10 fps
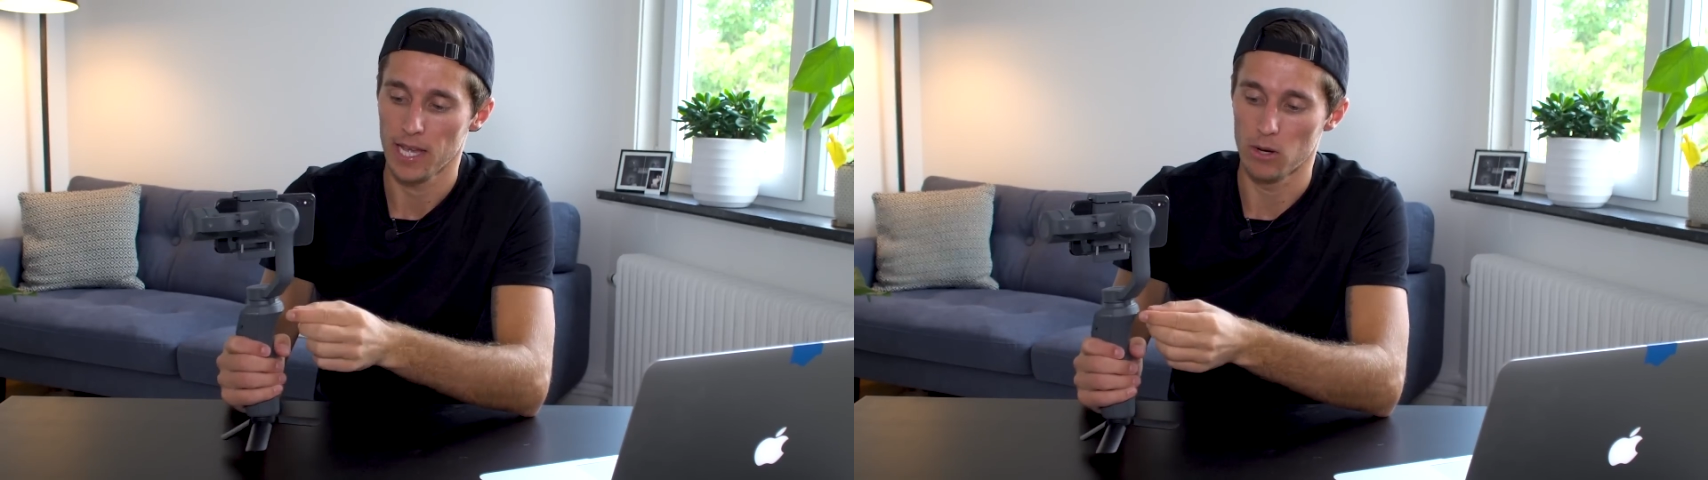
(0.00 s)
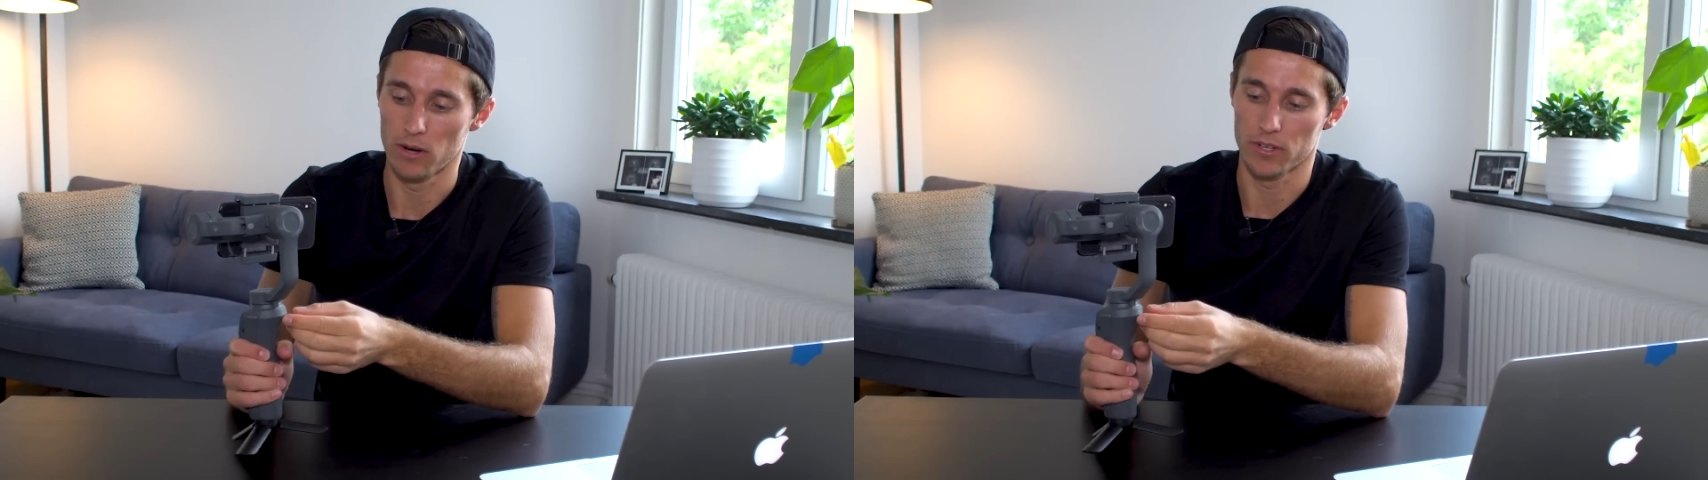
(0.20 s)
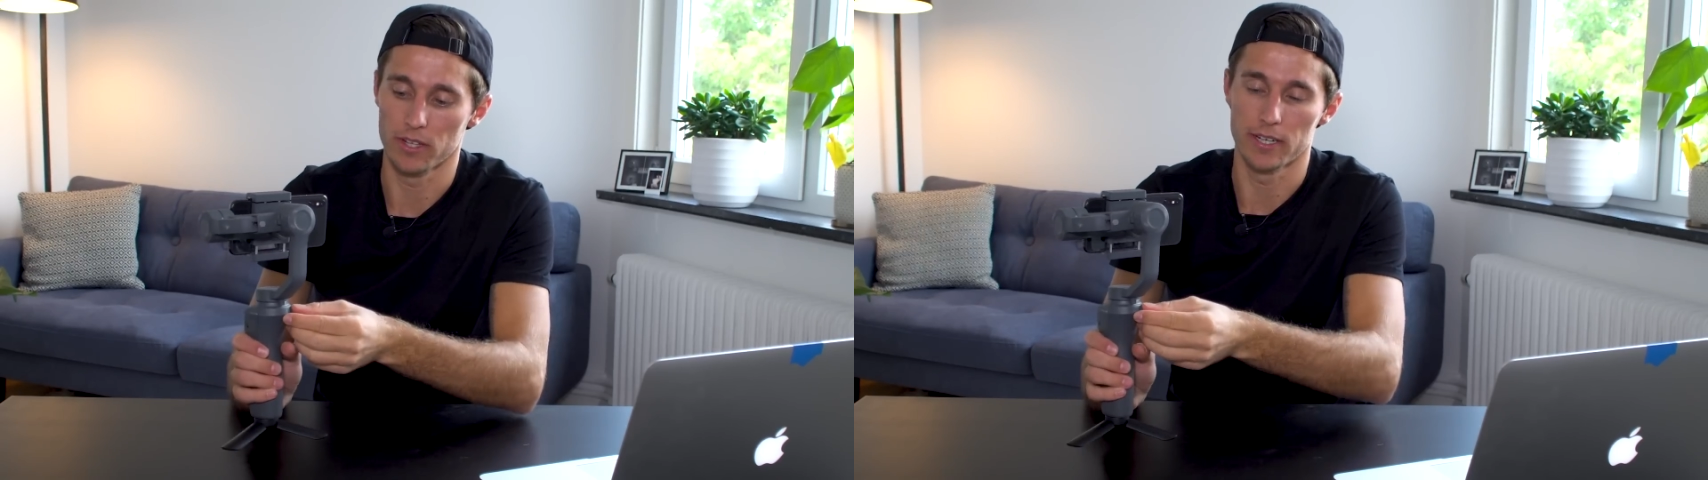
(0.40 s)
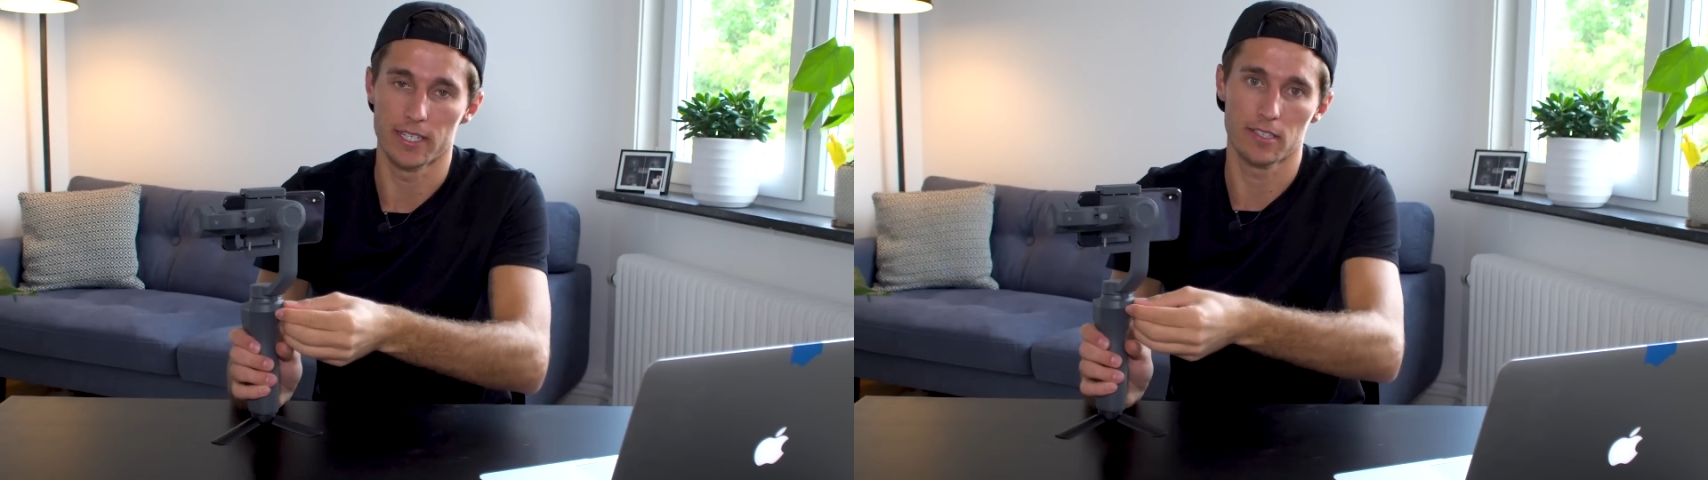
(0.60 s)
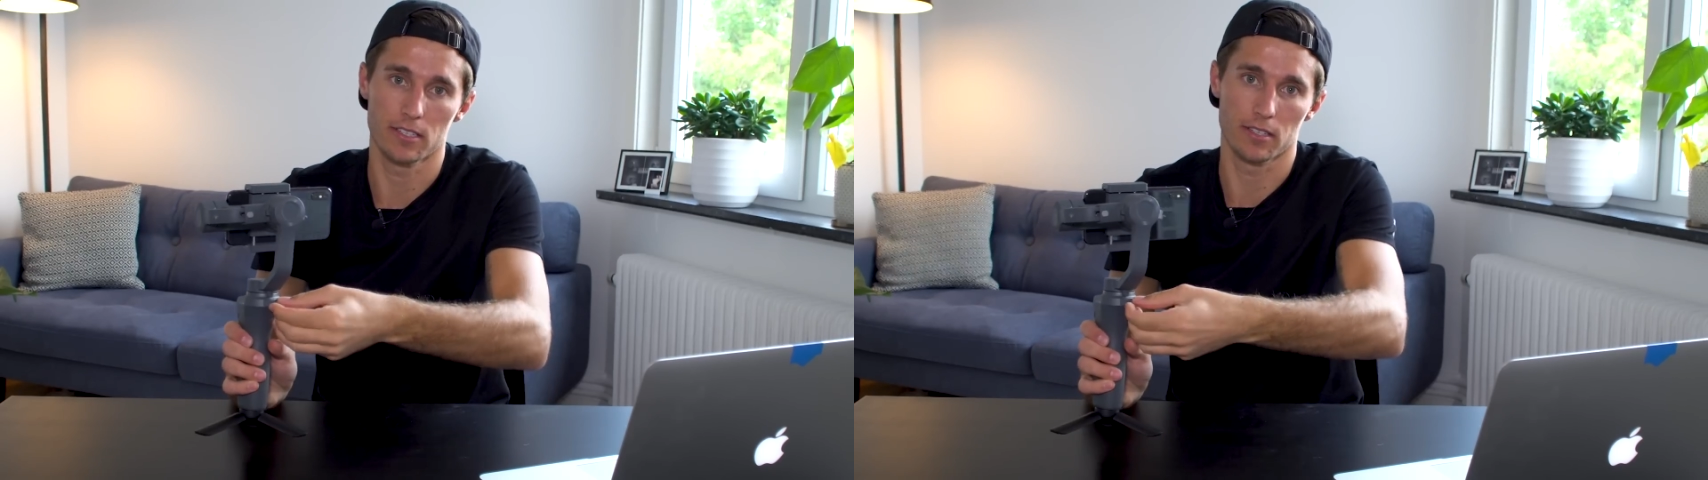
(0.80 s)
However, there
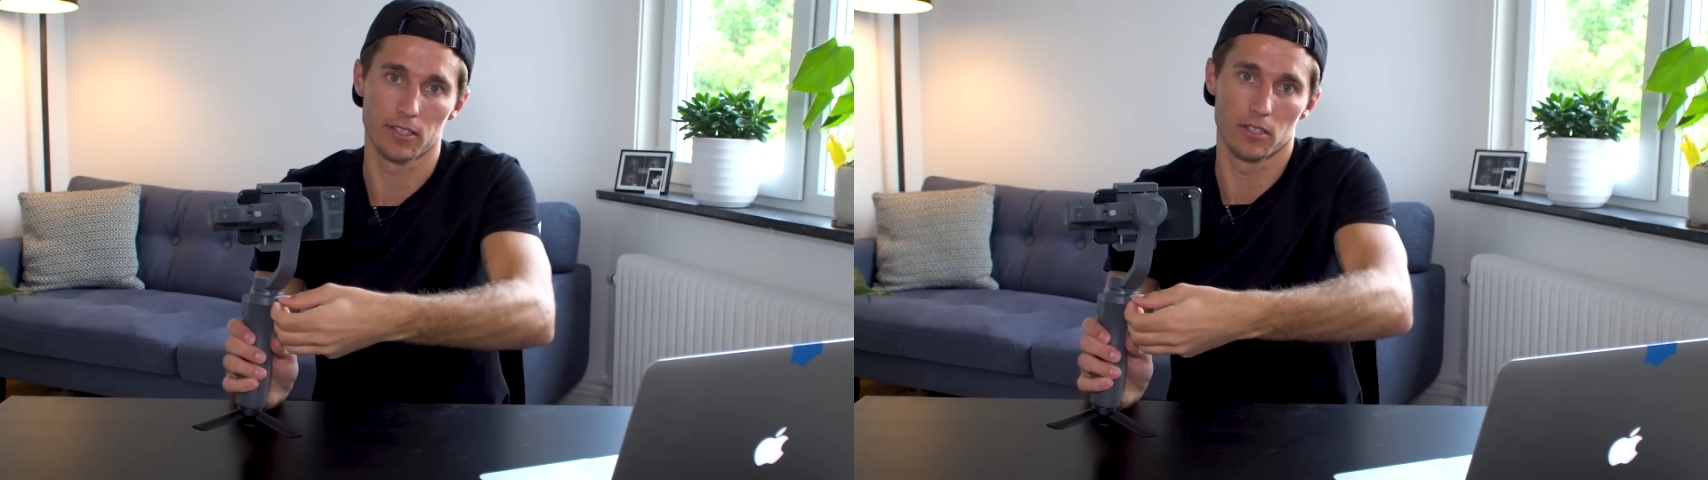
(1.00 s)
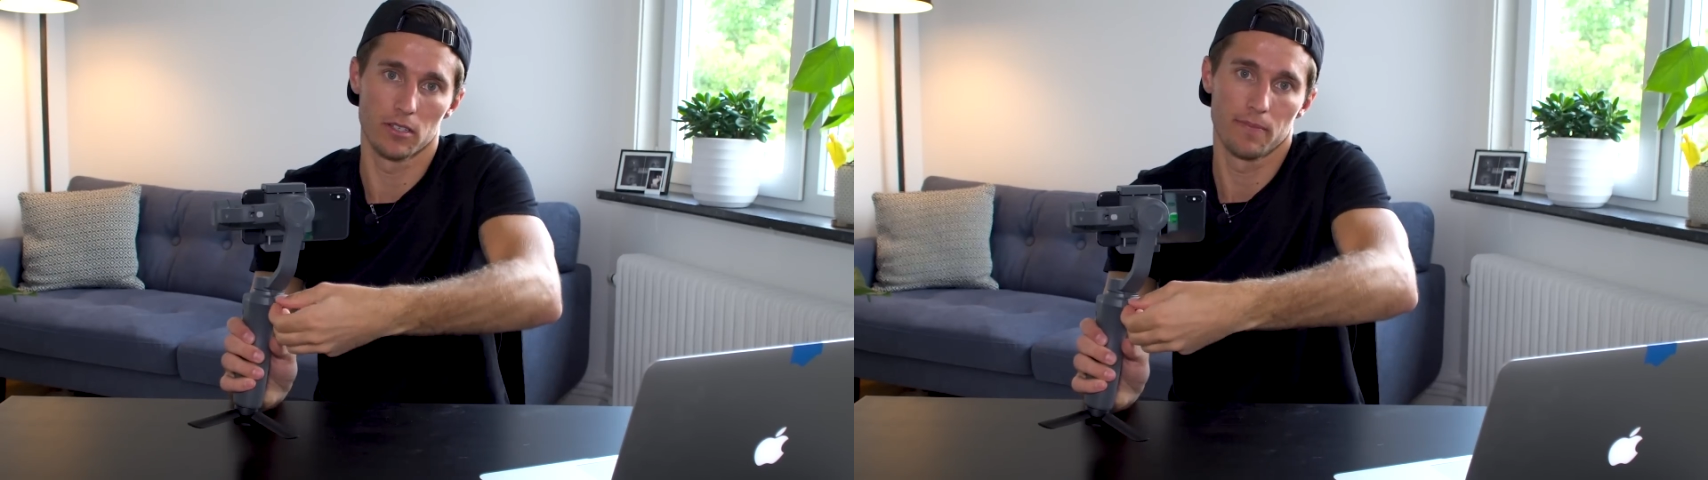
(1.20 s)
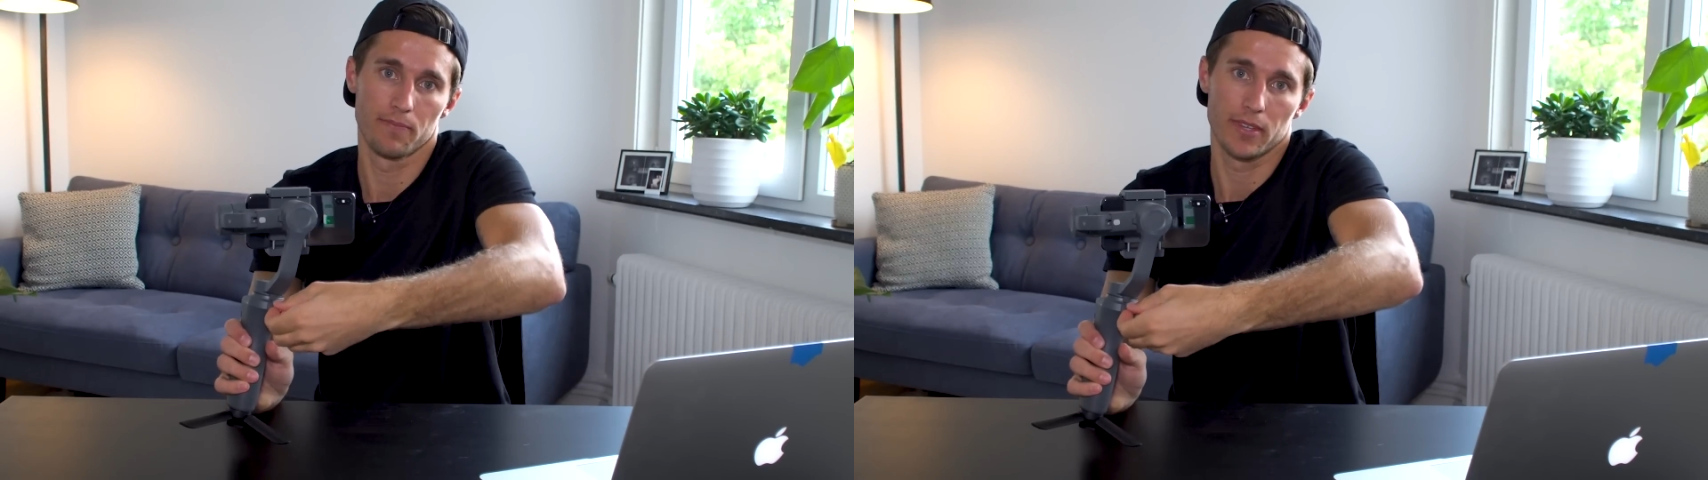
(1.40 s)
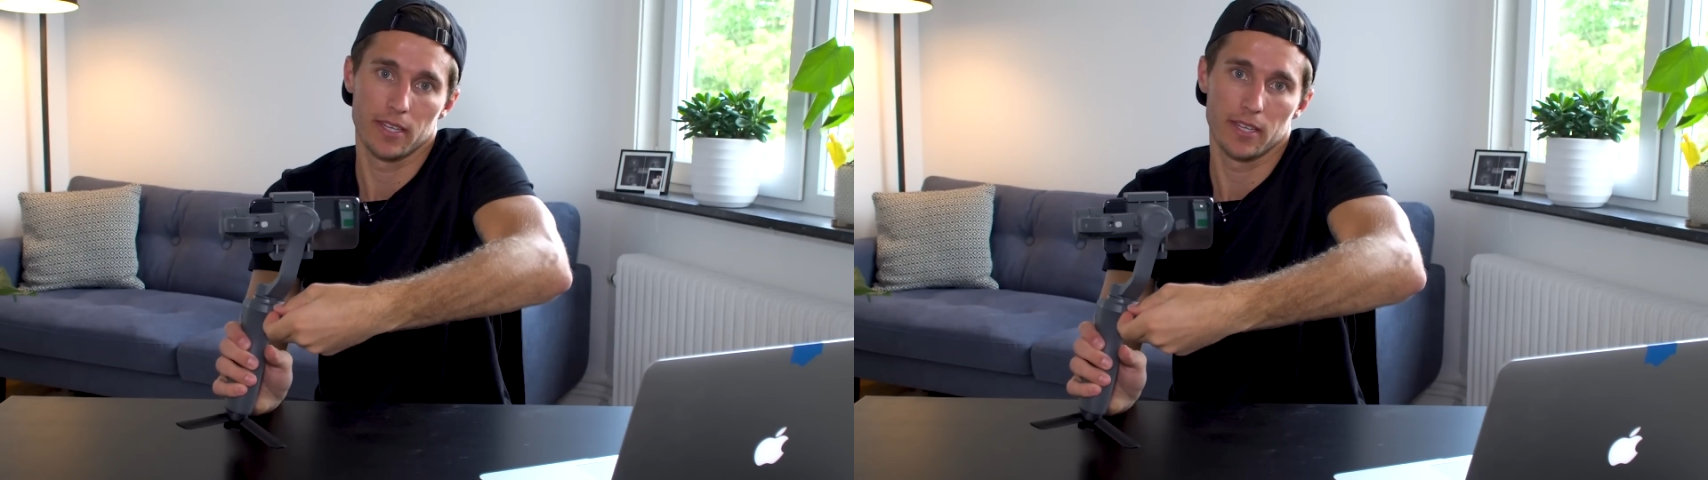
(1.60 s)
is this little